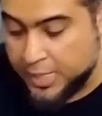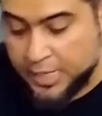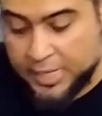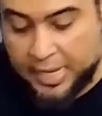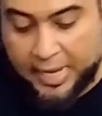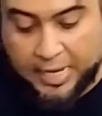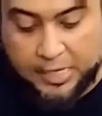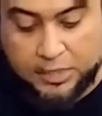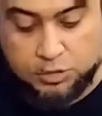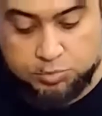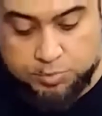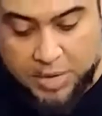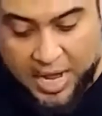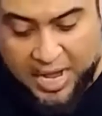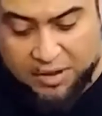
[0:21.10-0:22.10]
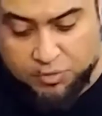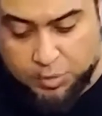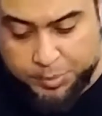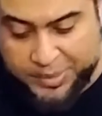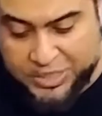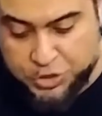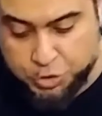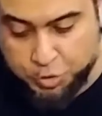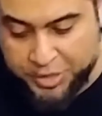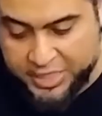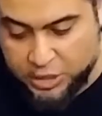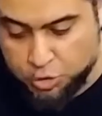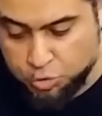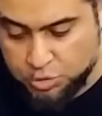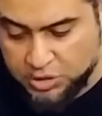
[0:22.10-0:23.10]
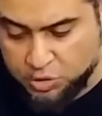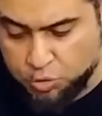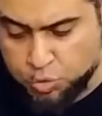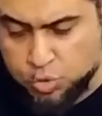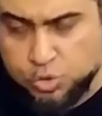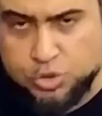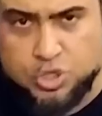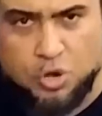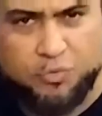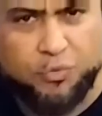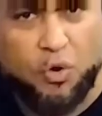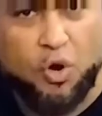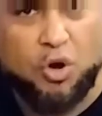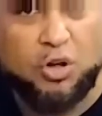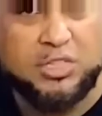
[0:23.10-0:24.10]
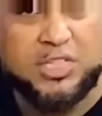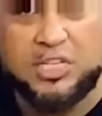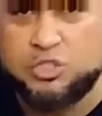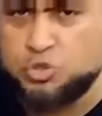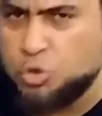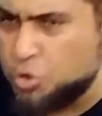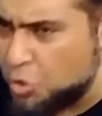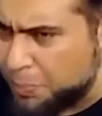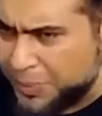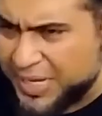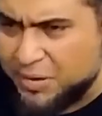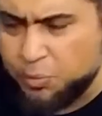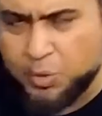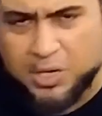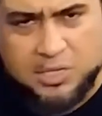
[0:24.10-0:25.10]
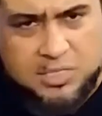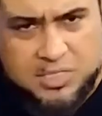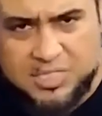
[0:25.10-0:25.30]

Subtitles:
I will be showing you the rules of how the solo play works.